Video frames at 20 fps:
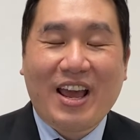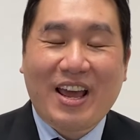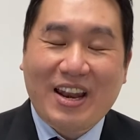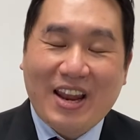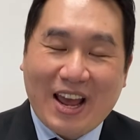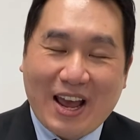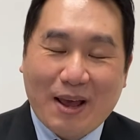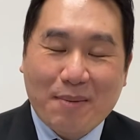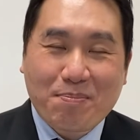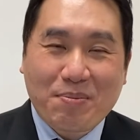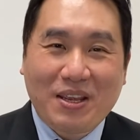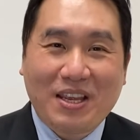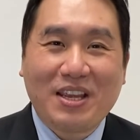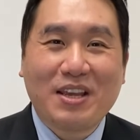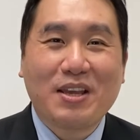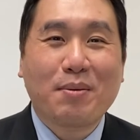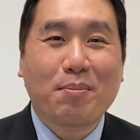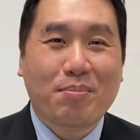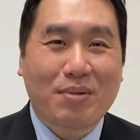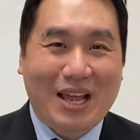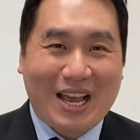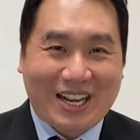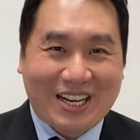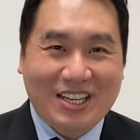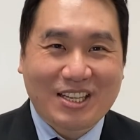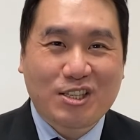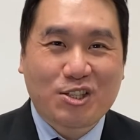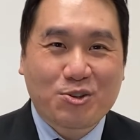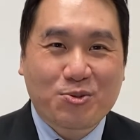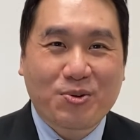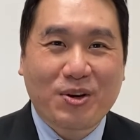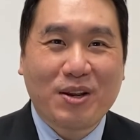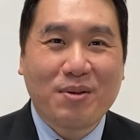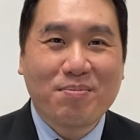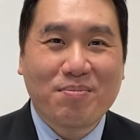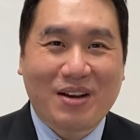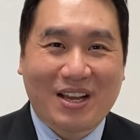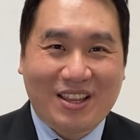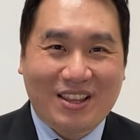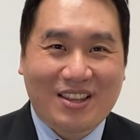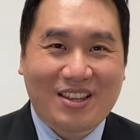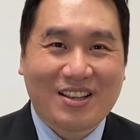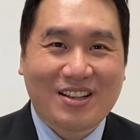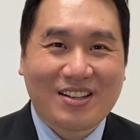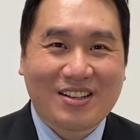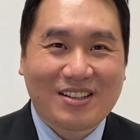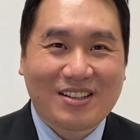and happy Black History Month.